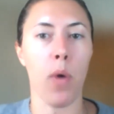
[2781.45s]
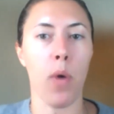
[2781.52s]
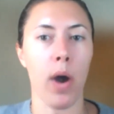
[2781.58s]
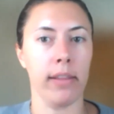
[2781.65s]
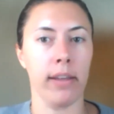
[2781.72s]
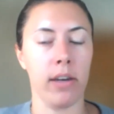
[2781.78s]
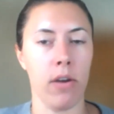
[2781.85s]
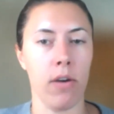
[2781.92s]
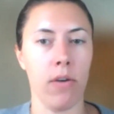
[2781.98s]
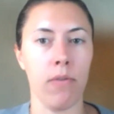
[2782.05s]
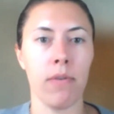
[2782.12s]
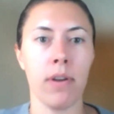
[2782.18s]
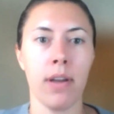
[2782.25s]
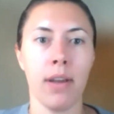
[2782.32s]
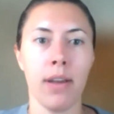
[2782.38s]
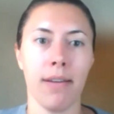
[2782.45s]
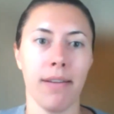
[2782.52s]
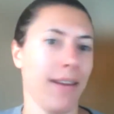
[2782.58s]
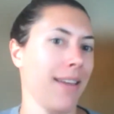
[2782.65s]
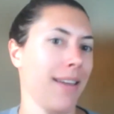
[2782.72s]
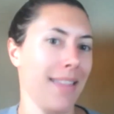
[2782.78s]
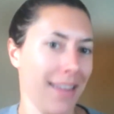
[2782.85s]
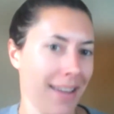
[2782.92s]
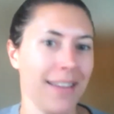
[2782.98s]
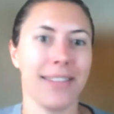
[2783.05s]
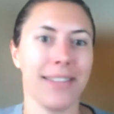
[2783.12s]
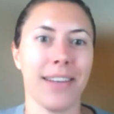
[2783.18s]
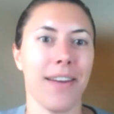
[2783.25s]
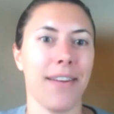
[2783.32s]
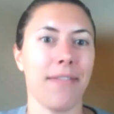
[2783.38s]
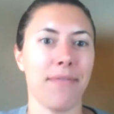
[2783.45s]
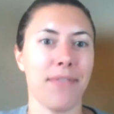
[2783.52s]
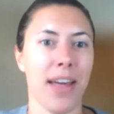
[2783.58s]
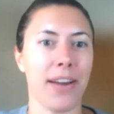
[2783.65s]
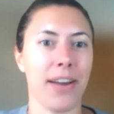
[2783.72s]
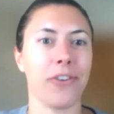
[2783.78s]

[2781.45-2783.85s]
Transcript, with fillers: widely known I think it's going yeah, yeah.